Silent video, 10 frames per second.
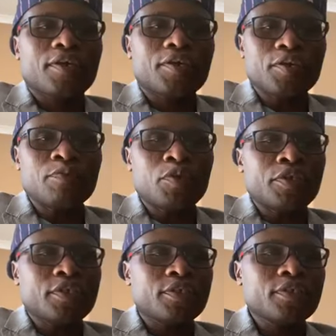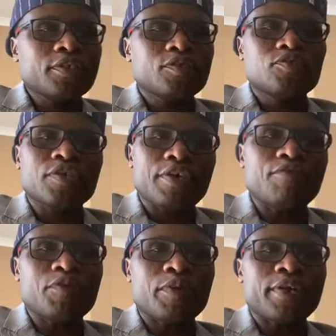Good morning to
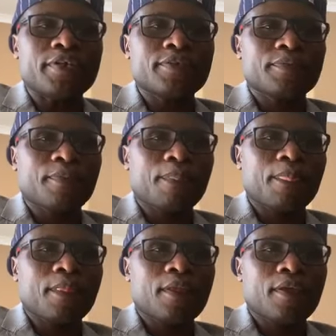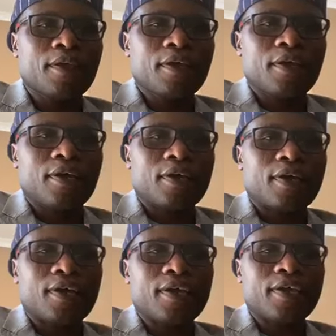everyone.
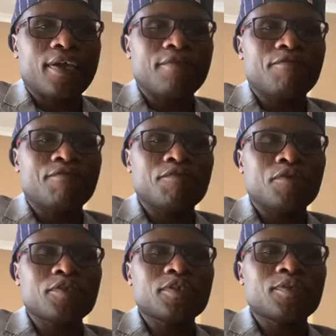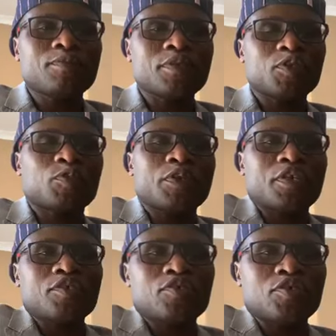I have not been
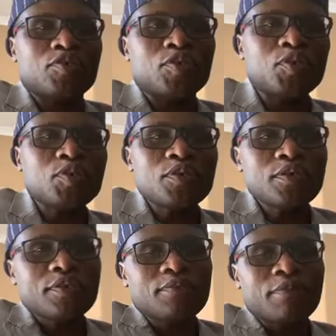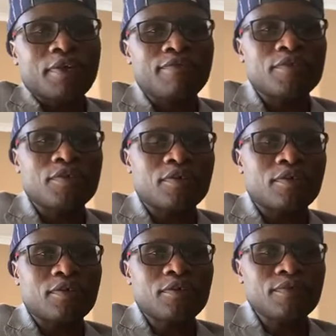speaking to you by video
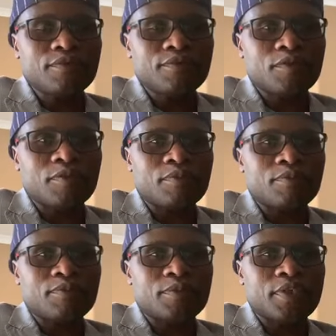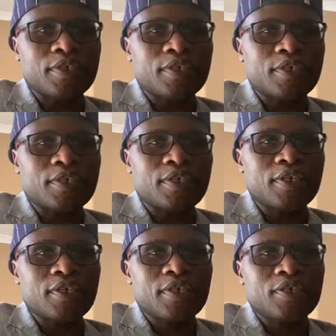call from the
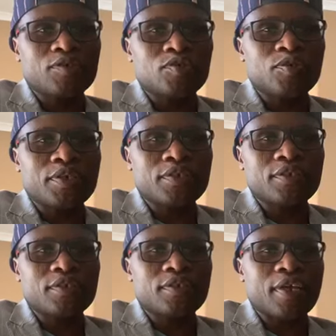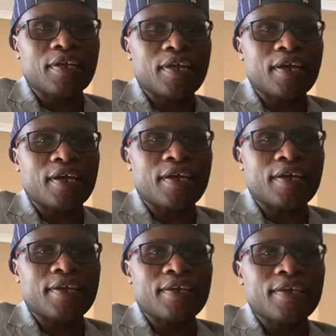two weeks that
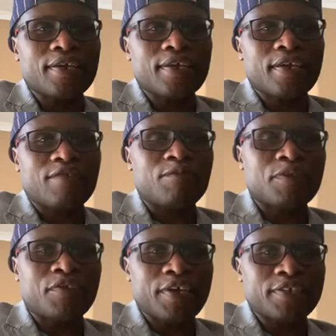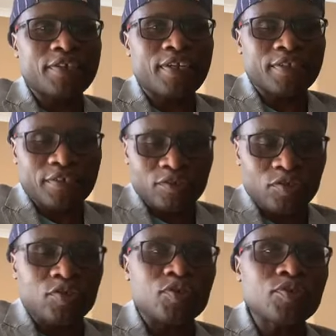I have been writing letters
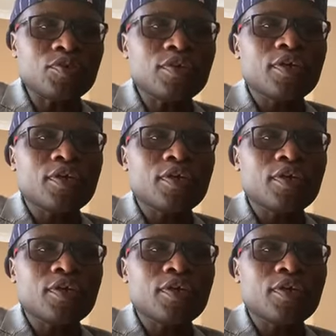to you.